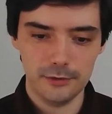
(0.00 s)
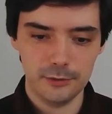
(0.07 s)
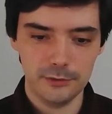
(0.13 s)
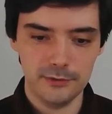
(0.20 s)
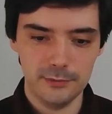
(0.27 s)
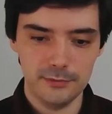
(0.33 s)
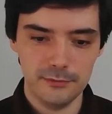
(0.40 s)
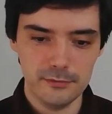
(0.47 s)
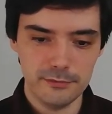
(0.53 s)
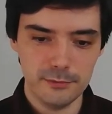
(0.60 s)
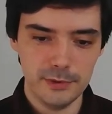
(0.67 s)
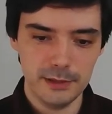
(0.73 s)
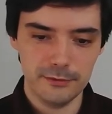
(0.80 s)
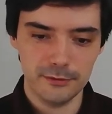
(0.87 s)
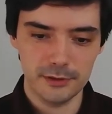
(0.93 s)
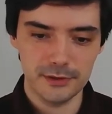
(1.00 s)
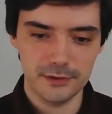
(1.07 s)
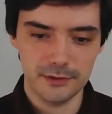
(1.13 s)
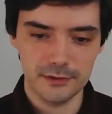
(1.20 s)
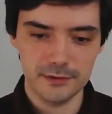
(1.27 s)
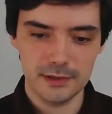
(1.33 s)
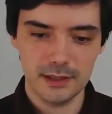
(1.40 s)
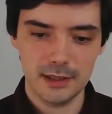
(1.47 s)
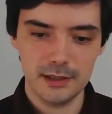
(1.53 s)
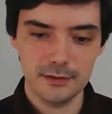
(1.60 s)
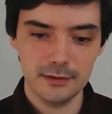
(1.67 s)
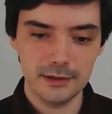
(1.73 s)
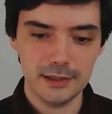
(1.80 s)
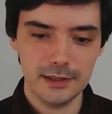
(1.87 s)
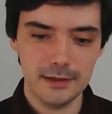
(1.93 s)
Could be, for instance,
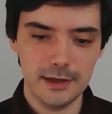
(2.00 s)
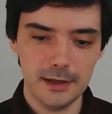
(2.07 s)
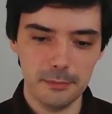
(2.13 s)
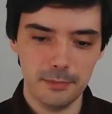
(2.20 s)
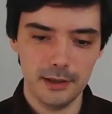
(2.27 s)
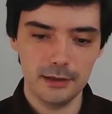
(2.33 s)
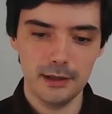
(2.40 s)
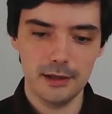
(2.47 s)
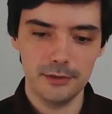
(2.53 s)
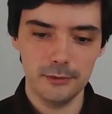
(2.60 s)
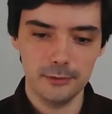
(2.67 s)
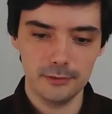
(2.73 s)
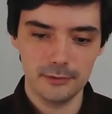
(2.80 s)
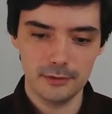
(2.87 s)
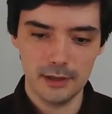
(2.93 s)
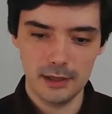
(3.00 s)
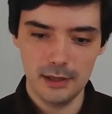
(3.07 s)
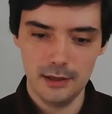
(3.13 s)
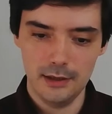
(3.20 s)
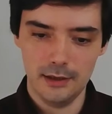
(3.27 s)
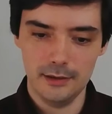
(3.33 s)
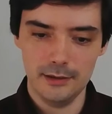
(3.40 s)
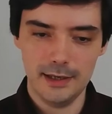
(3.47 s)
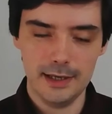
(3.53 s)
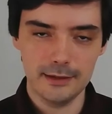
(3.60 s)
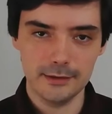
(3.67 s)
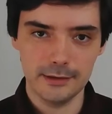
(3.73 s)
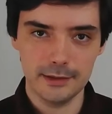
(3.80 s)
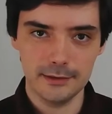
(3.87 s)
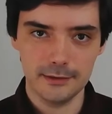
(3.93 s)
hän lienee palannut
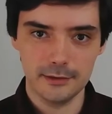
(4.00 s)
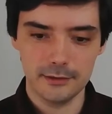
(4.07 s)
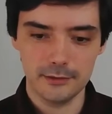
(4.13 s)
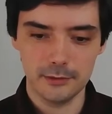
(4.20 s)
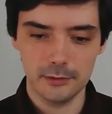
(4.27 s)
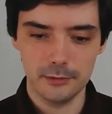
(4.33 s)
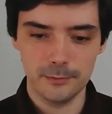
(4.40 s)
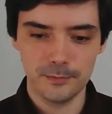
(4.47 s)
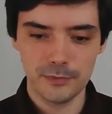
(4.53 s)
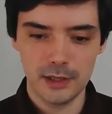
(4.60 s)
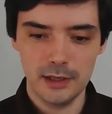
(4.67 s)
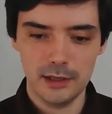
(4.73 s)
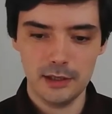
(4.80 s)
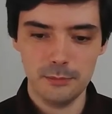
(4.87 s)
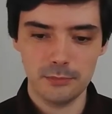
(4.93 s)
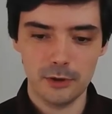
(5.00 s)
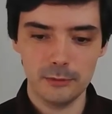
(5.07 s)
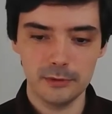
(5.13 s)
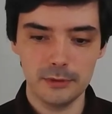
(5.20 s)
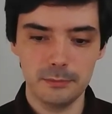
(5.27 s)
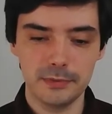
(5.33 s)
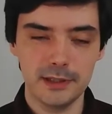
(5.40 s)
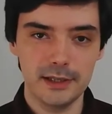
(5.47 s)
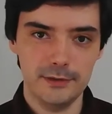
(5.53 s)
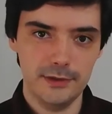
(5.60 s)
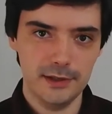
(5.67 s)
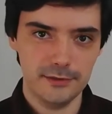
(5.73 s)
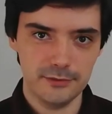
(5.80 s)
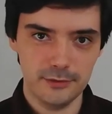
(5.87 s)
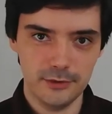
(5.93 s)
eilen. So he probably played
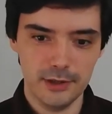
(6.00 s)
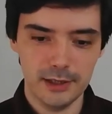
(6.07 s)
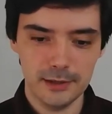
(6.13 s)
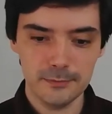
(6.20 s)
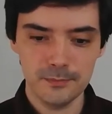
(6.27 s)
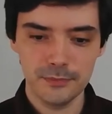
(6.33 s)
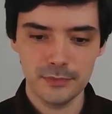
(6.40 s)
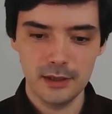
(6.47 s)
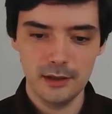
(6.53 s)
yesterday.